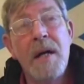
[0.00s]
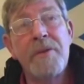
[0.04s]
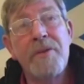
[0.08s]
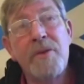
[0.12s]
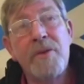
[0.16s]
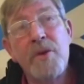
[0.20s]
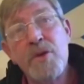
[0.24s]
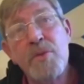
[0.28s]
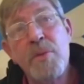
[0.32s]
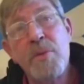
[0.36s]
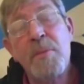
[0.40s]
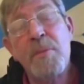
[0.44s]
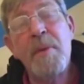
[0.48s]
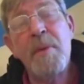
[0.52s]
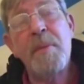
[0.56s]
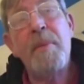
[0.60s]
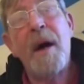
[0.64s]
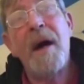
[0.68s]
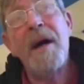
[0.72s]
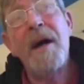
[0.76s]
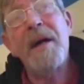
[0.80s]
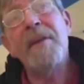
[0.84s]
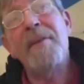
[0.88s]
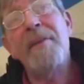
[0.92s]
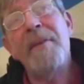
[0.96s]
And of course, we'll be
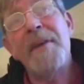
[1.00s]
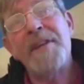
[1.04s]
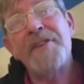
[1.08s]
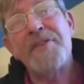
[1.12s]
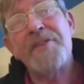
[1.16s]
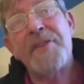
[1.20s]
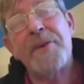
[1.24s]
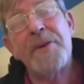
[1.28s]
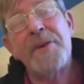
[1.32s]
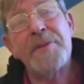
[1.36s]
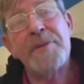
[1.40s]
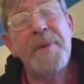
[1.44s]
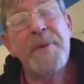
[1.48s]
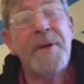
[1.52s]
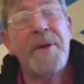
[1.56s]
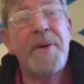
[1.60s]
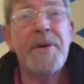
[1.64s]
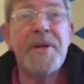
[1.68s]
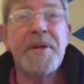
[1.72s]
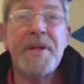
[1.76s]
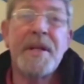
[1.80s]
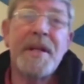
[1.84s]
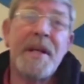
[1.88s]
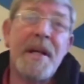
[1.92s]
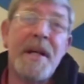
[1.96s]
buying less drugs
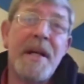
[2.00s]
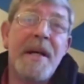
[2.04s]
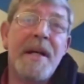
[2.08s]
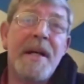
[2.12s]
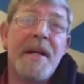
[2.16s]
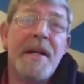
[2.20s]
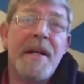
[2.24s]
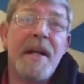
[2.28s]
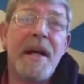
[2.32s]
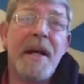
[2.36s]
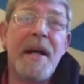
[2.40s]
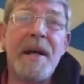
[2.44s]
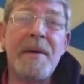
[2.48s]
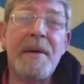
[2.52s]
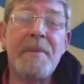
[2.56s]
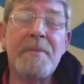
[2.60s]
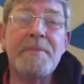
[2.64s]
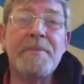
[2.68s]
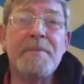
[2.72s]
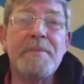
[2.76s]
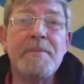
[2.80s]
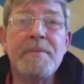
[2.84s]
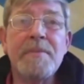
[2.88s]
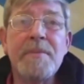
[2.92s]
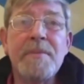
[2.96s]
because
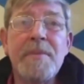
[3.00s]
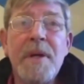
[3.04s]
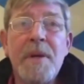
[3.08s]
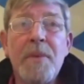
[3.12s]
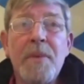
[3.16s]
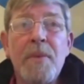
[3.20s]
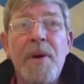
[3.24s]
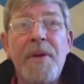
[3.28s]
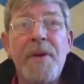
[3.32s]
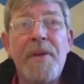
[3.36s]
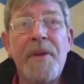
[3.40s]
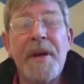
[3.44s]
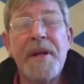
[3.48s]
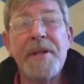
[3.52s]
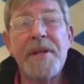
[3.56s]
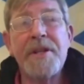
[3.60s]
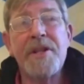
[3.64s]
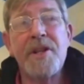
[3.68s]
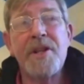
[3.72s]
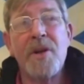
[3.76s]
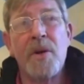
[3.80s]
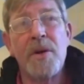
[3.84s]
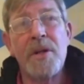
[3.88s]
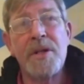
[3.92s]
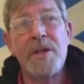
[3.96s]
where there is
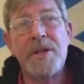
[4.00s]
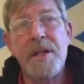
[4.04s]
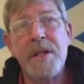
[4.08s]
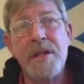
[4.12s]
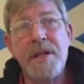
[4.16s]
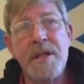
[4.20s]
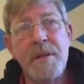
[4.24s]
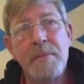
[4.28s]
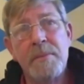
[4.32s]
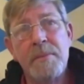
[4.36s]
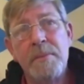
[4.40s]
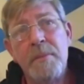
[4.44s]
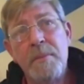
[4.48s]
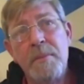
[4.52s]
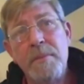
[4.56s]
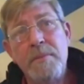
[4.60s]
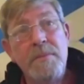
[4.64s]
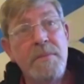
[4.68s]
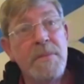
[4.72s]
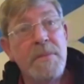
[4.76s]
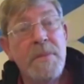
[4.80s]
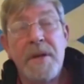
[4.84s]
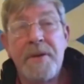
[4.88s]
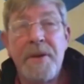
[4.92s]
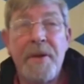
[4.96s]
shortages,
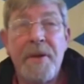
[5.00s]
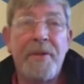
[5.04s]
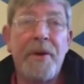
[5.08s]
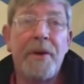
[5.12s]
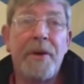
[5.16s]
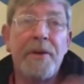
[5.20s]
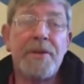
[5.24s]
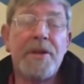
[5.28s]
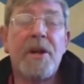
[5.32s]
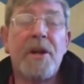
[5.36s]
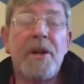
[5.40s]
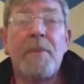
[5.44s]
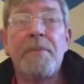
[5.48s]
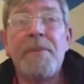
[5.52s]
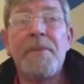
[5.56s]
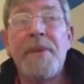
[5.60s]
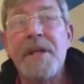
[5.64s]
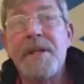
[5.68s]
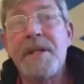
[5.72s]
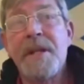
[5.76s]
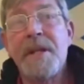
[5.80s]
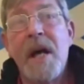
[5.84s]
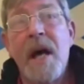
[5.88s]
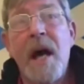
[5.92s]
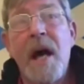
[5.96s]
the drugs
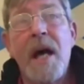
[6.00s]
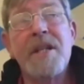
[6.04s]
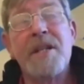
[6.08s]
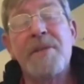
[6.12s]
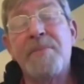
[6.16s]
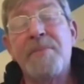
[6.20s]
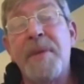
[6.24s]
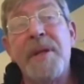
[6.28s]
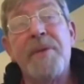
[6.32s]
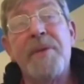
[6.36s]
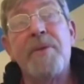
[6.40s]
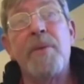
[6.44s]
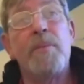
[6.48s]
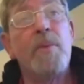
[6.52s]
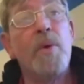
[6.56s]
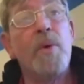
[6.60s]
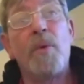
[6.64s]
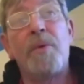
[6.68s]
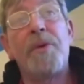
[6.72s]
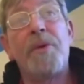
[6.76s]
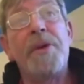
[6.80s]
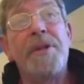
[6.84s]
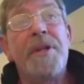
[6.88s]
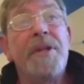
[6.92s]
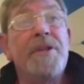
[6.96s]
companies, has been
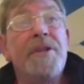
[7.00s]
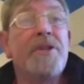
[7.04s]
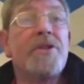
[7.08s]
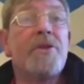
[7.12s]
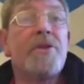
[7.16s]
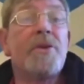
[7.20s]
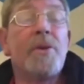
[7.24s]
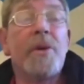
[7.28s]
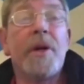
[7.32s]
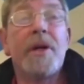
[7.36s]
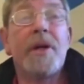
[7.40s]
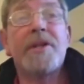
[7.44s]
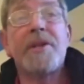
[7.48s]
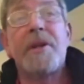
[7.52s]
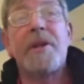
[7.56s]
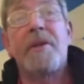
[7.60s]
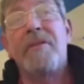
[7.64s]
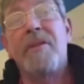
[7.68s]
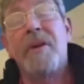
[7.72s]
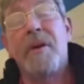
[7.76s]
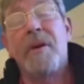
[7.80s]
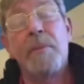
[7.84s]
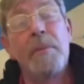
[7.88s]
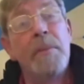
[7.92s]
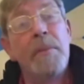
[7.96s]
reported, you can just look that
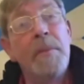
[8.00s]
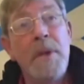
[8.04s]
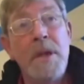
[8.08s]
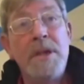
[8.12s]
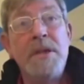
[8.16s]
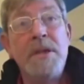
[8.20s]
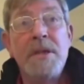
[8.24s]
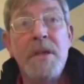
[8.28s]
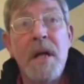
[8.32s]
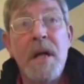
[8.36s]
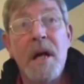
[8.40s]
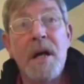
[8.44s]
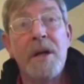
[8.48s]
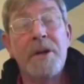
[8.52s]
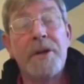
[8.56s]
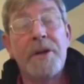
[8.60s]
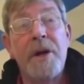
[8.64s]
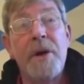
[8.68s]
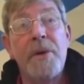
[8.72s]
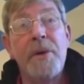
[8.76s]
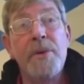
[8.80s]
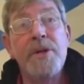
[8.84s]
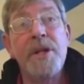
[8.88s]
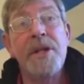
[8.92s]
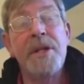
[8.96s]
stuff up, are
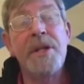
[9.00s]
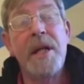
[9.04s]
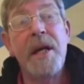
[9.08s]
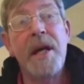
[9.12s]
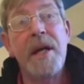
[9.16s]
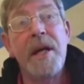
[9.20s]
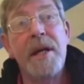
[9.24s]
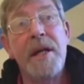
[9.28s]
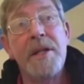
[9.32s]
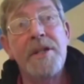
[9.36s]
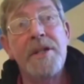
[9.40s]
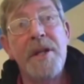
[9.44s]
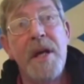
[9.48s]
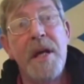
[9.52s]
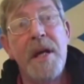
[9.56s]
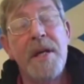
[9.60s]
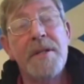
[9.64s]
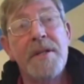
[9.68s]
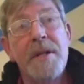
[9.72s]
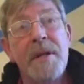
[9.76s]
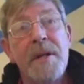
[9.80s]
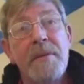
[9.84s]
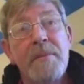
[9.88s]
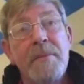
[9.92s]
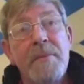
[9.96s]
gouging the
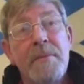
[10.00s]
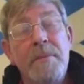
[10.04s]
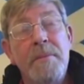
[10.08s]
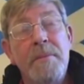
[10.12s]
NHS.